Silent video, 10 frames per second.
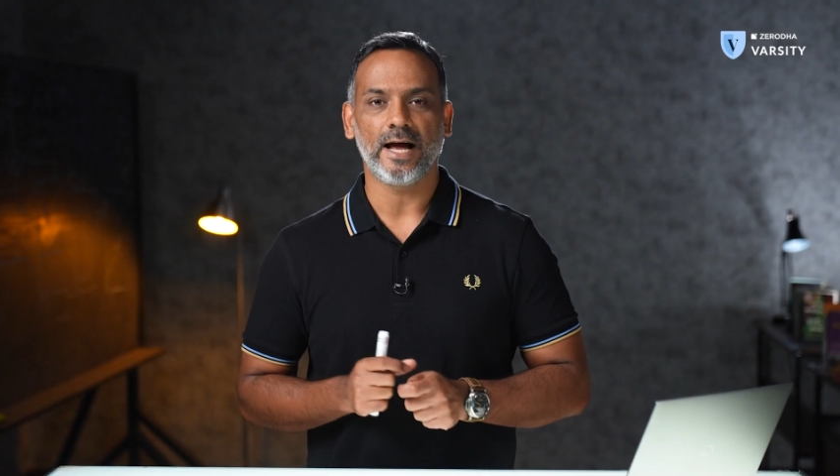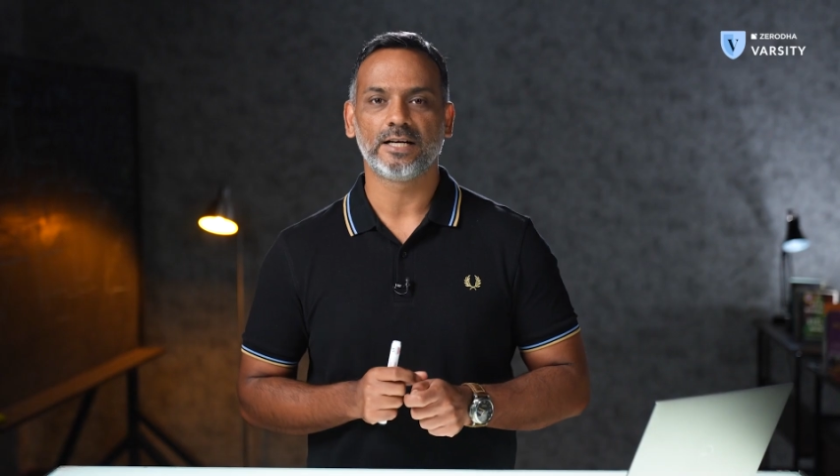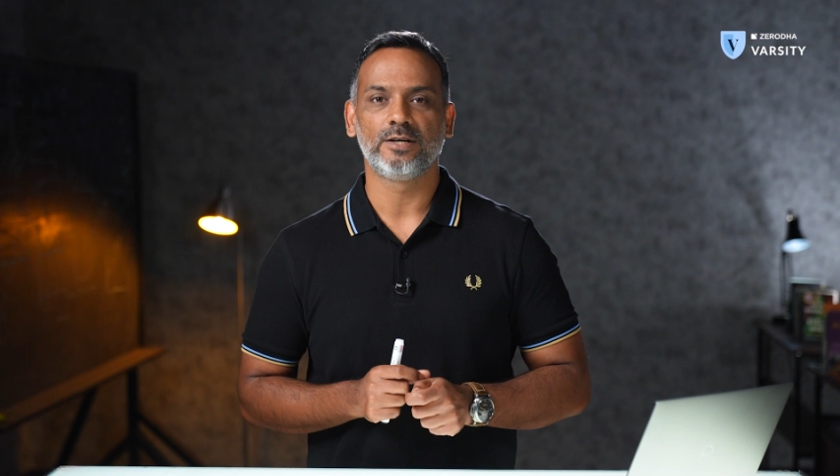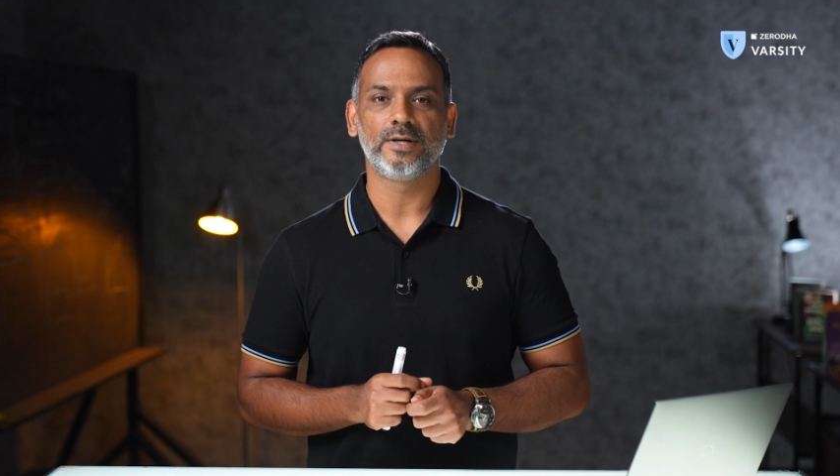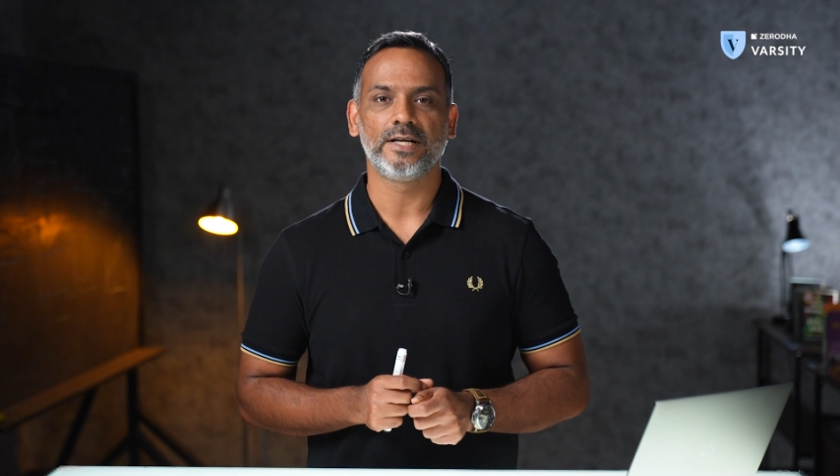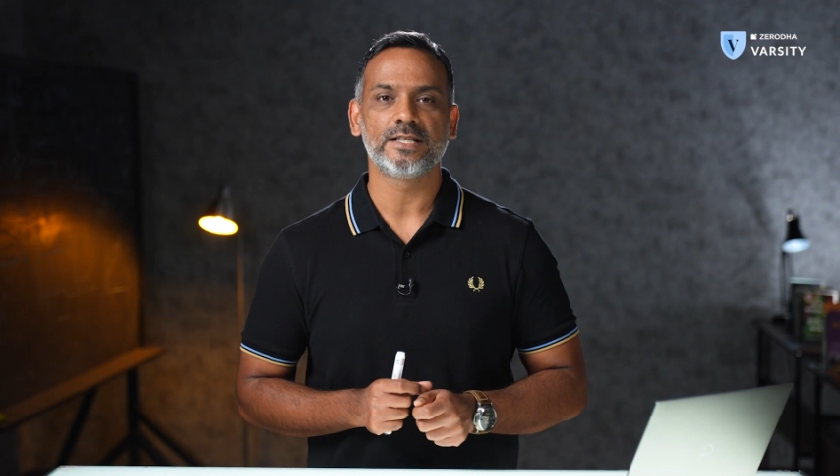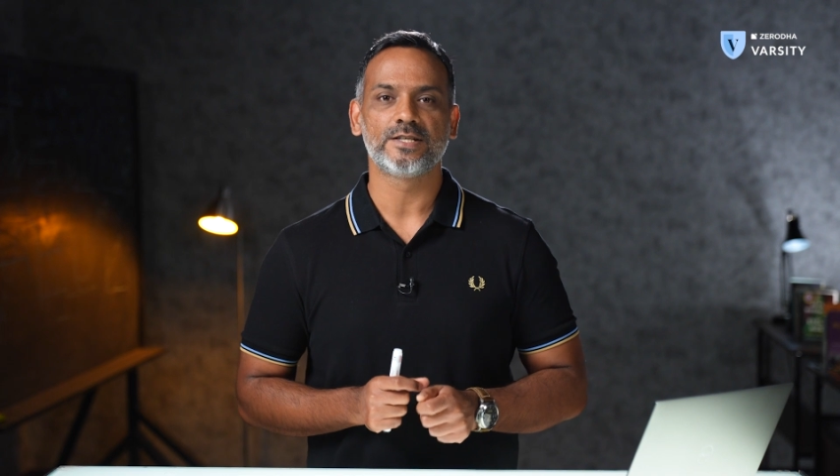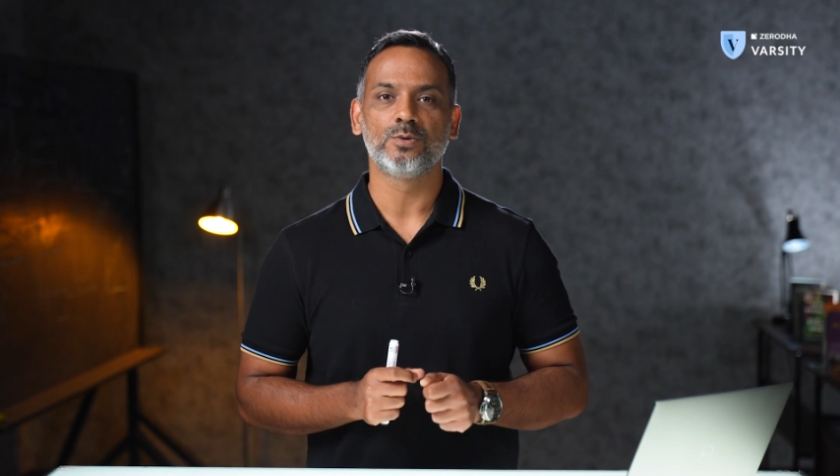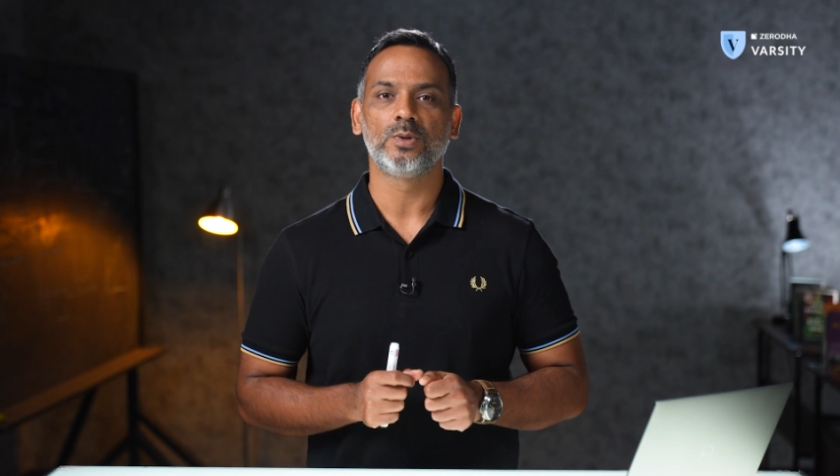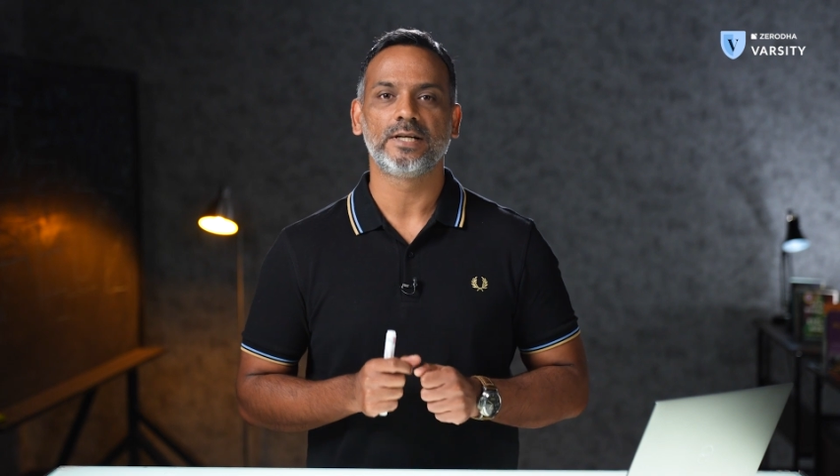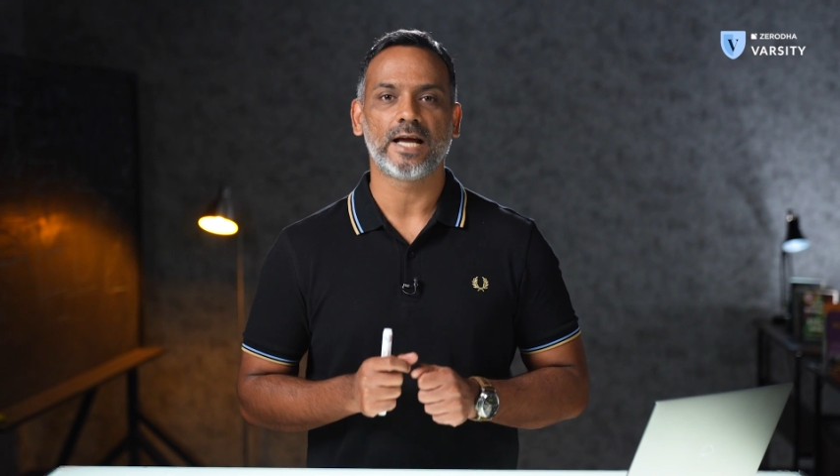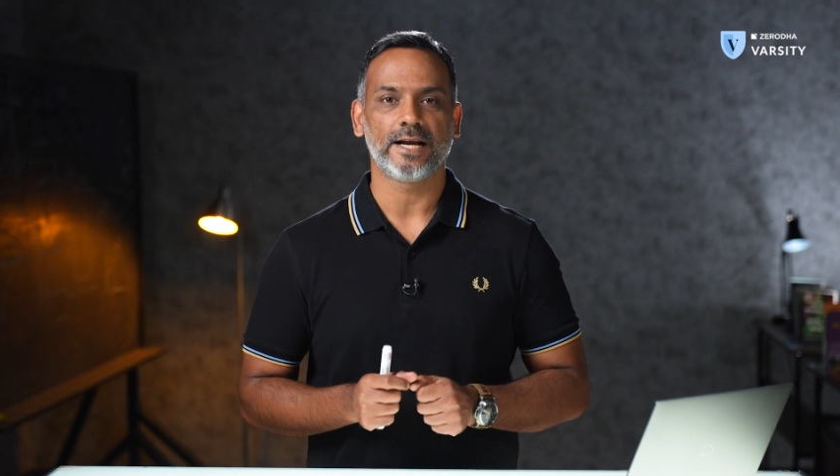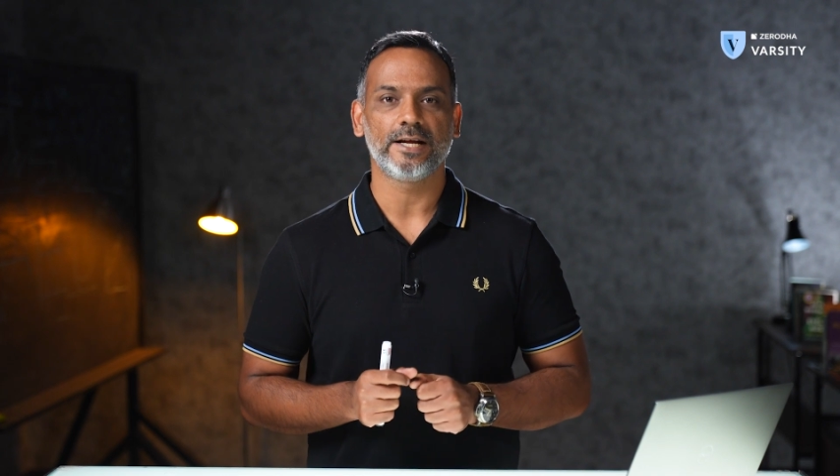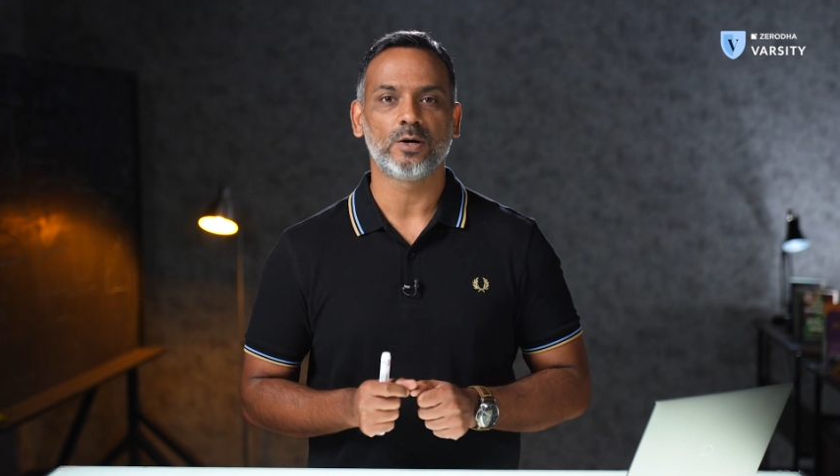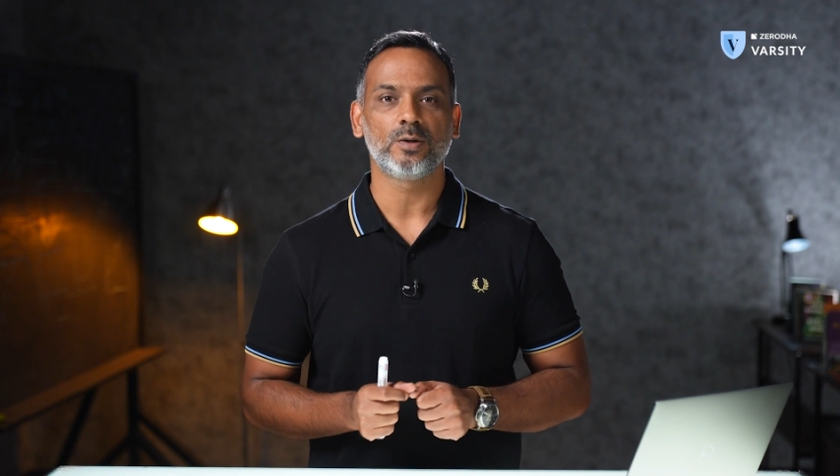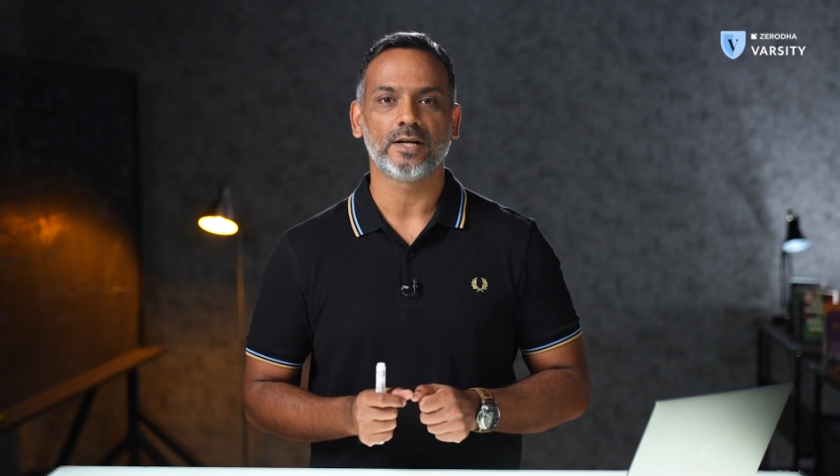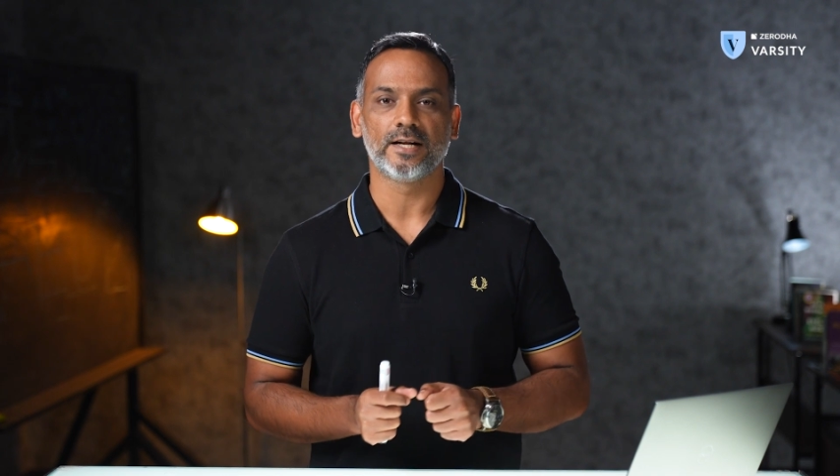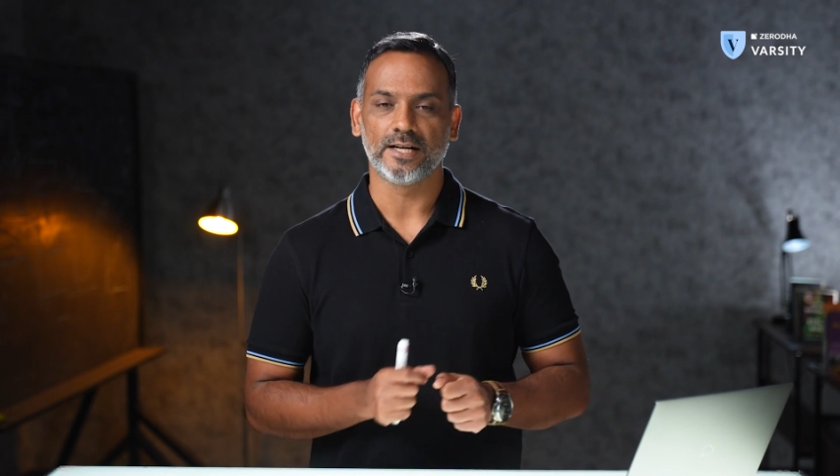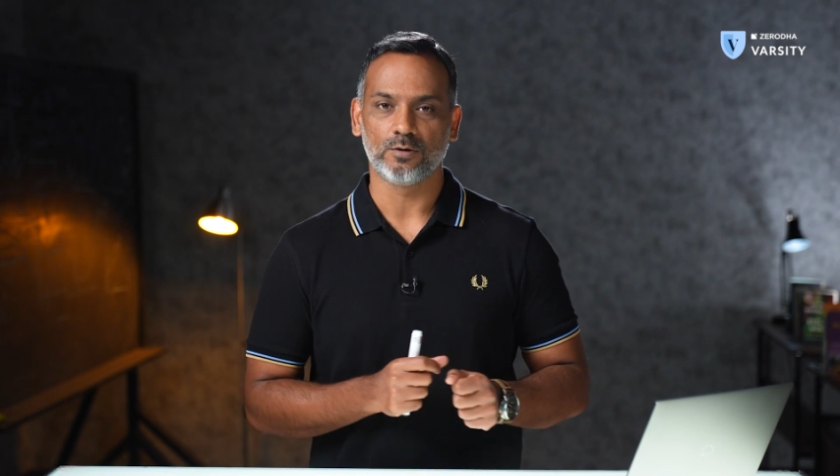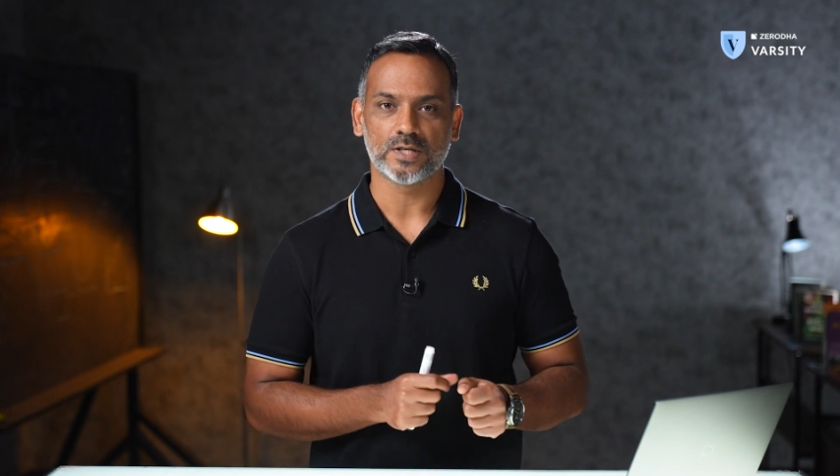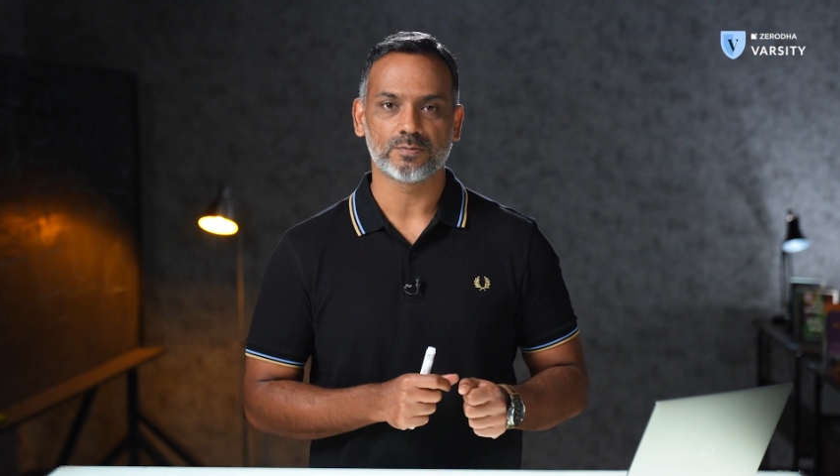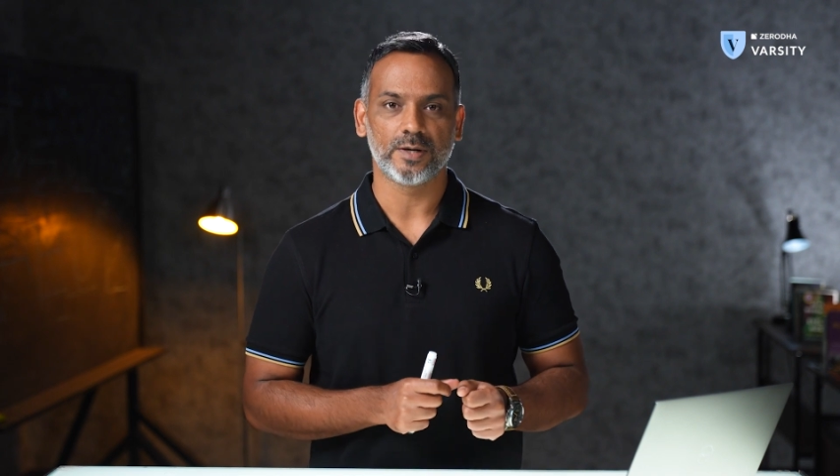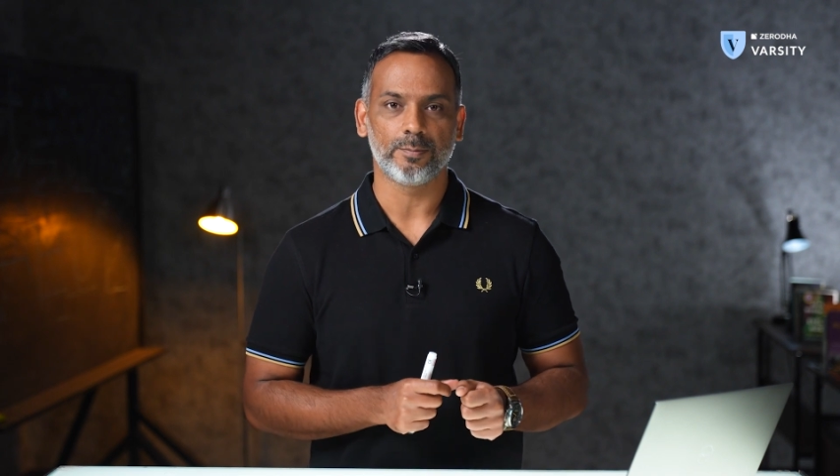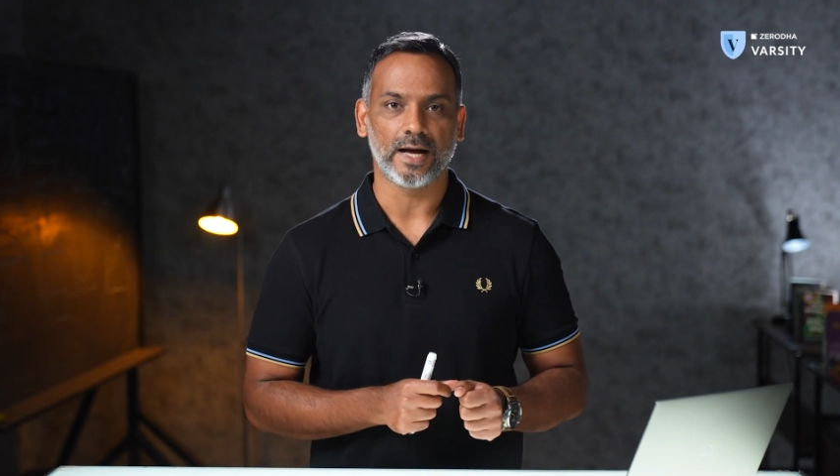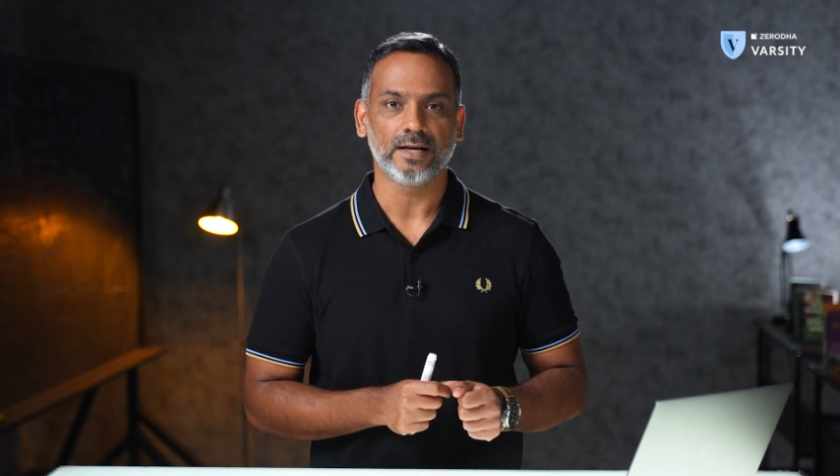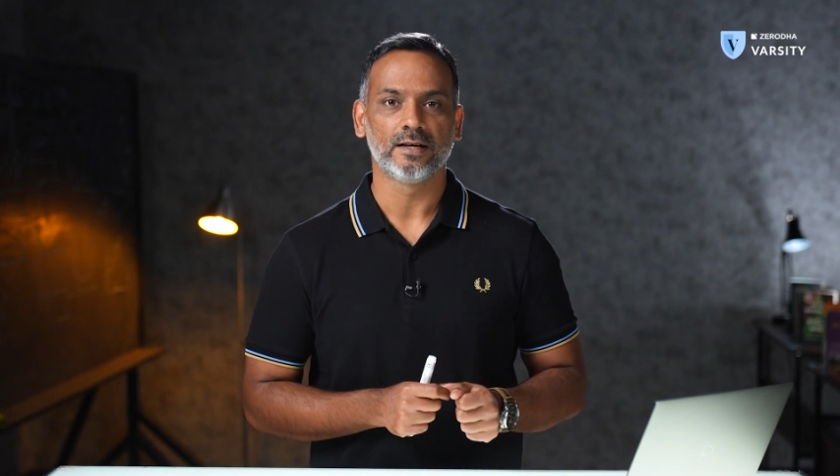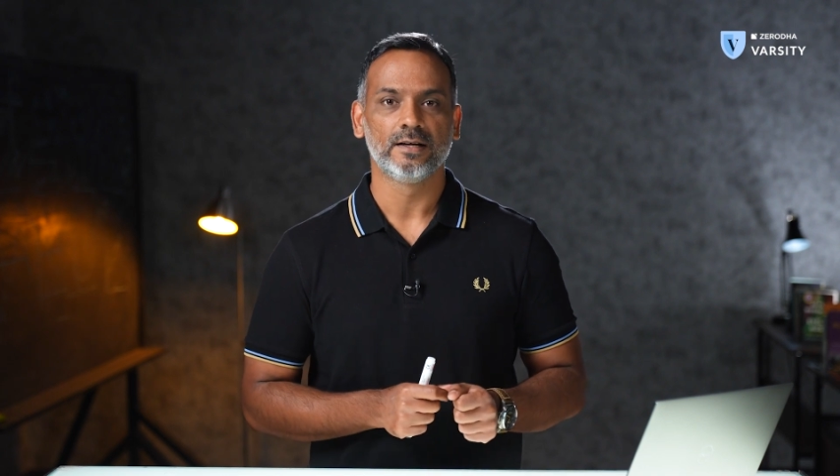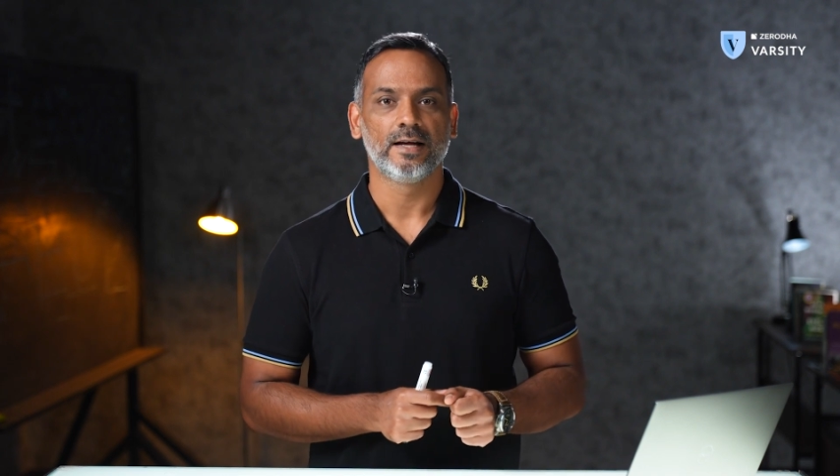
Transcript: activities you would carry out in an investment bank